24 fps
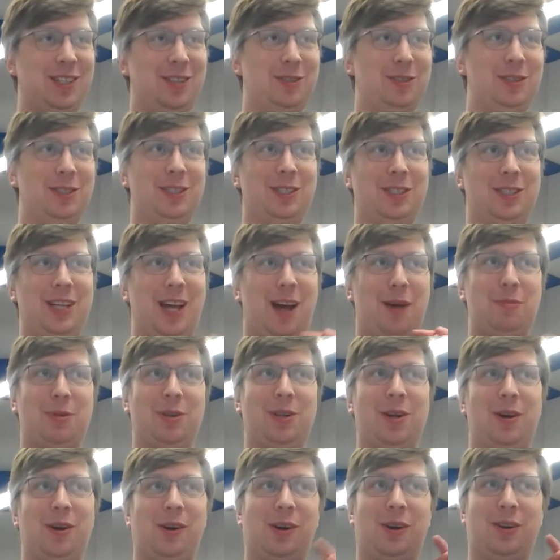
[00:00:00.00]
You just tap
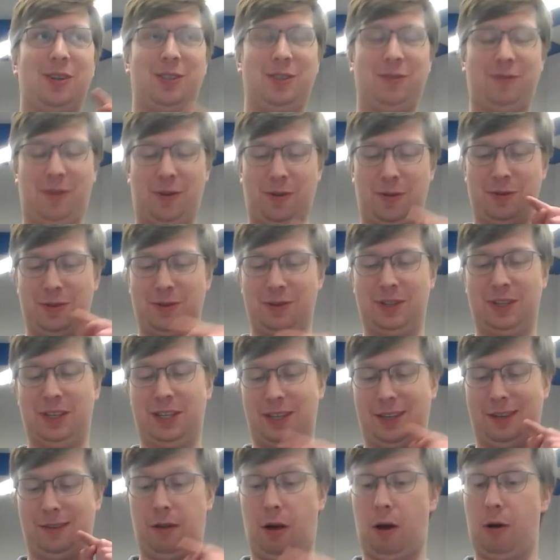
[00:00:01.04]
along on your phone
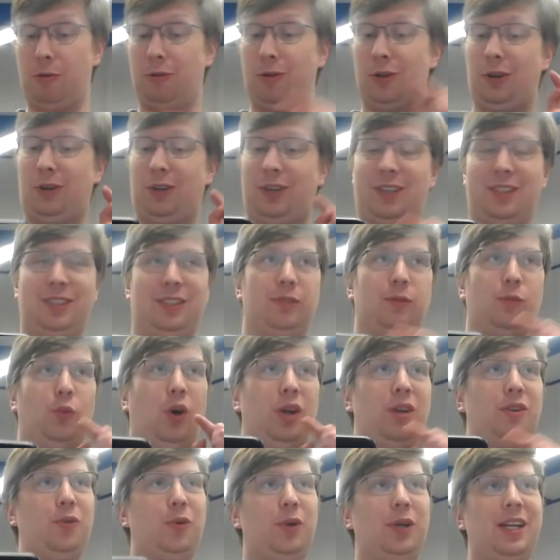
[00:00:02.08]
and then, oh look, it's
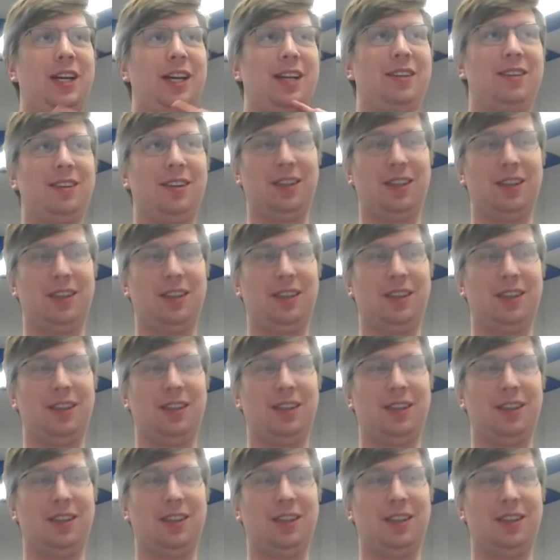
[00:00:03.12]
128.